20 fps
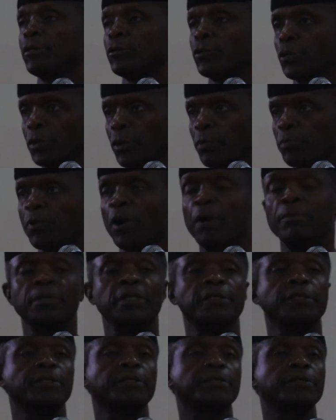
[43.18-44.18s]
to the
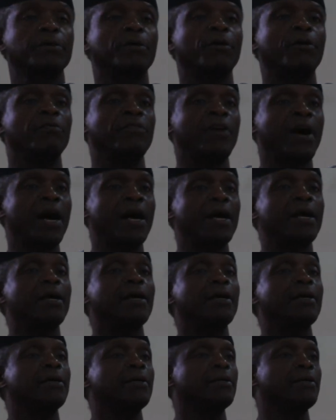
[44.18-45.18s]
promise of
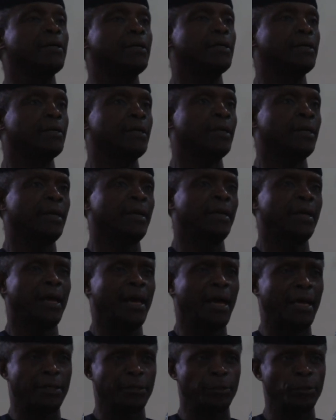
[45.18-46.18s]
higher
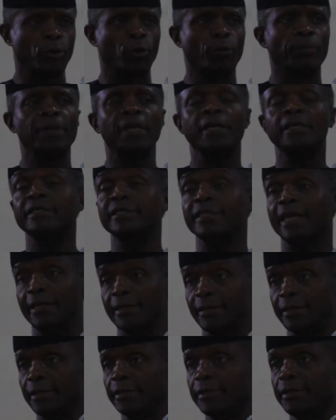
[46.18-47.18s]
and nobler
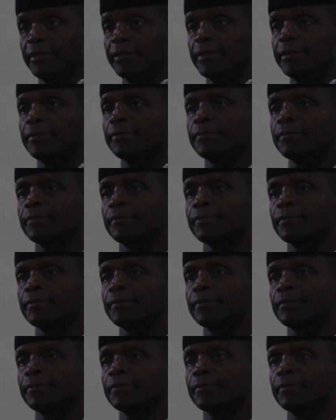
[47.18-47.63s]
standards.